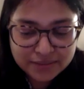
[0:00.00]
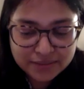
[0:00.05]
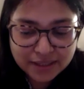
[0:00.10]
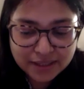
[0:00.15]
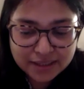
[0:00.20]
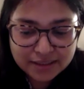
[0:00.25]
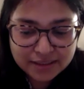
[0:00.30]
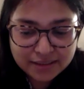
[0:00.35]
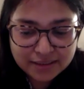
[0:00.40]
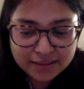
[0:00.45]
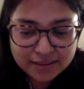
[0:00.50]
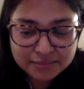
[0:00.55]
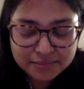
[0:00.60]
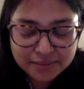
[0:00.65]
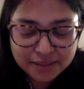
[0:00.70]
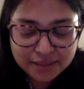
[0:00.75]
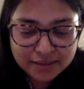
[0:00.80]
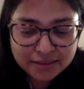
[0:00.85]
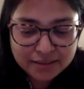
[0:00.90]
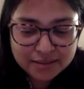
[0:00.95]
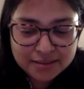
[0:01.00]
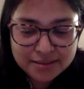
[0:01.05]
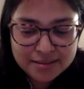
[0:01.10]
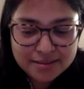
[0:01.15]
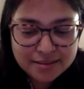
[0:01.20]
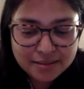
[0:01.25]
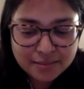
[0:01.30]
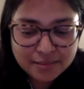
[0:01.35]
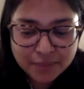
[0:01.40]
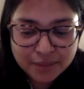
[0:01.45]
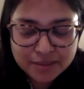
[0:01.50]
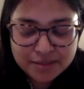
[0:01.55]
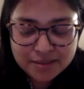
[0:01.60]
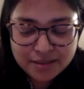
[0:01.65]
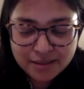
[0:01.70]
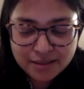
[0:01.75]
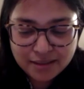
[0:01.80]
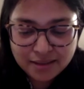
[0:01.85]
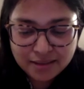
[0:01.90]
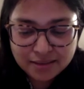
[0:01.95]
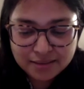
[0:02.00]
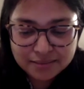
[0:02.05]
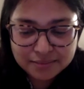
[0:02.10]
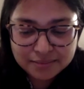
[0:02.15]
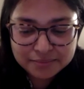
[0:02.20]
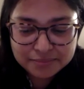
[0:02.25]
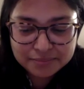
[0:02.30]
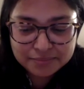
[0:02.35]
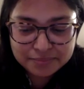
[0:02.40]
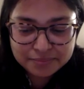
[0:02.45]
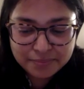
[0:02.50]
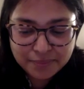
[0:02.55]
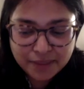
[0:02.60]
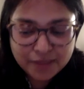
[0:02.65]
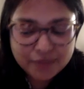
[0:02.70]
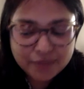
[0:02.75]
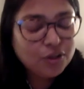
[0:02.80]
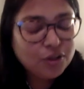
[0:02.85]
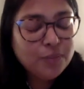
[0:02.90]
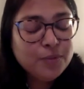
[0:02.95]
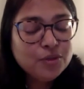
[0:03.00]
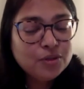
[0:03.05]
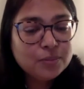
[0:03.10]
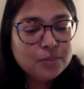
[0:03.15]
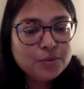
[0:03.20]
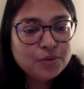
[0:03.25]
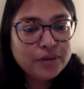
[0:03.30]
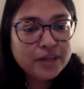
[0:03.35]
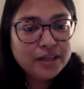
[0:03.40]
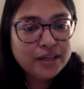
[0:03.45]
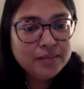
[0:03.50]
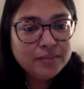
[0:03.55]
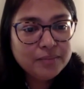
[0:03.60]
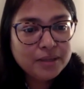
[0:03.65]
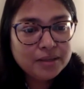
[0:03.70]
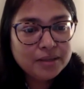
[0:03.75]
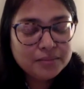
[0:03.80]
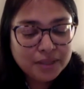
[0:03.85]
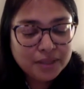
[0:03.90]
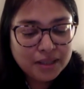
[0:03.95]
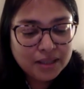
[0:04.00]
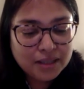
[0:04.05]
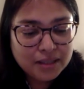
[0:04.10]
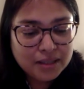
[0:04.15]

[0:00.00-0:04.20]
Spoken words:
that. And this is an amazing platform you are providing, ma'am,